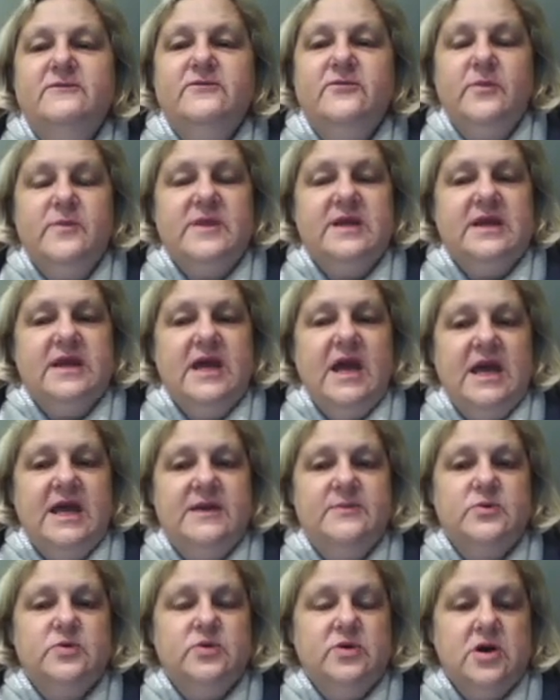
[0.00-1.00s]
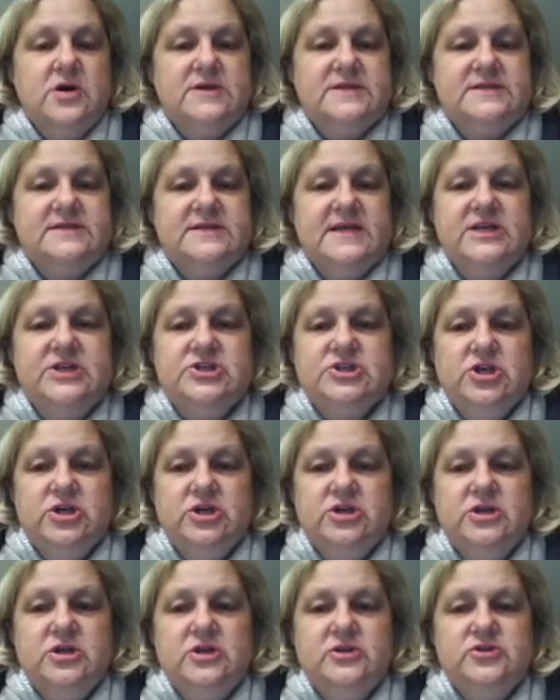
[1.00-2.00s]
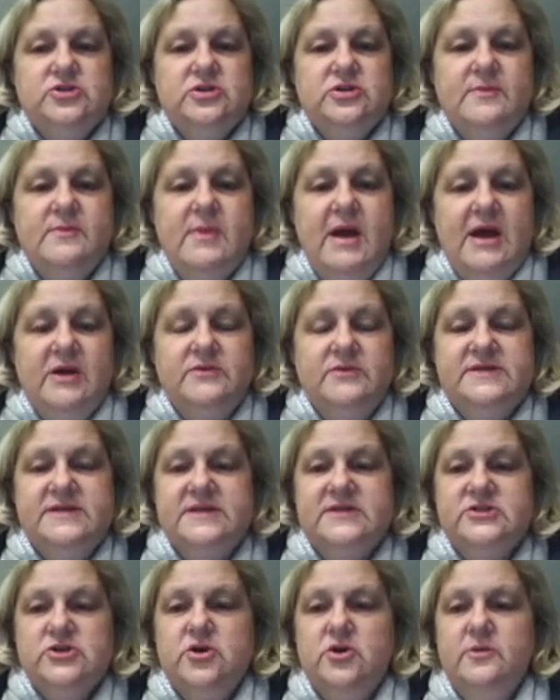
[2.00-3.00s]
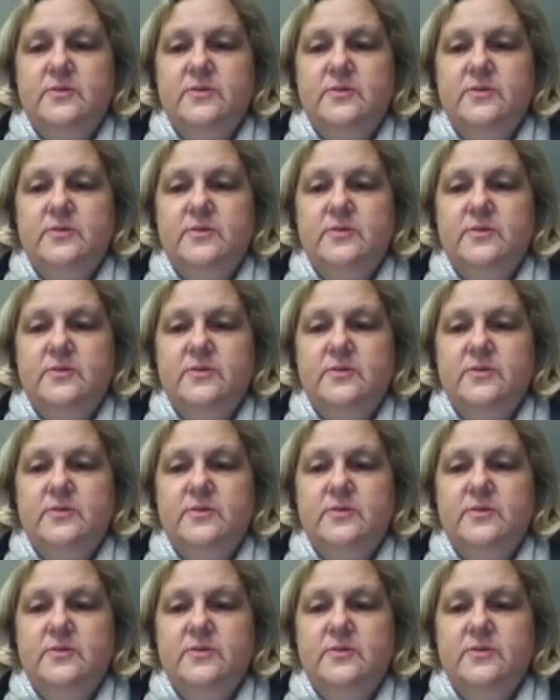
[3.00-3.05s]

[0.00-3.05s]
the cable car station to the mountain top